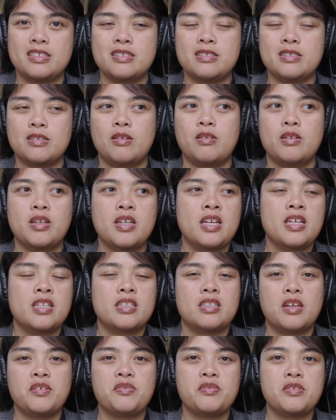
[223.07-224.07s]
So
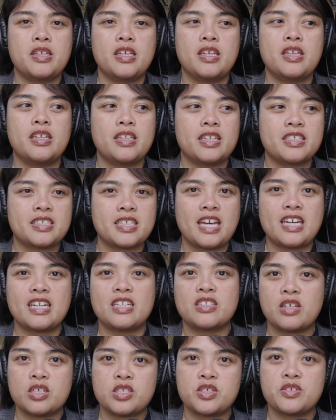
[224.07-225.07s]
definitely like to add a
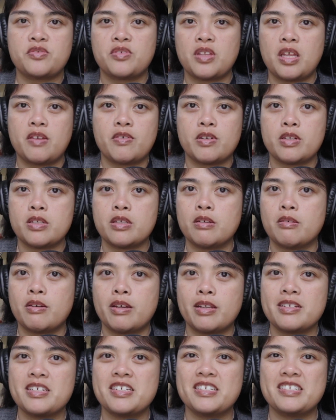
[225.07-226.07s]
touch of flavor to
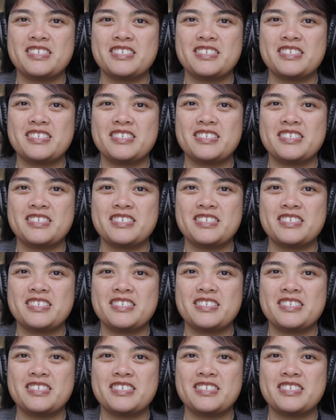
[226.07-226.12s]
it.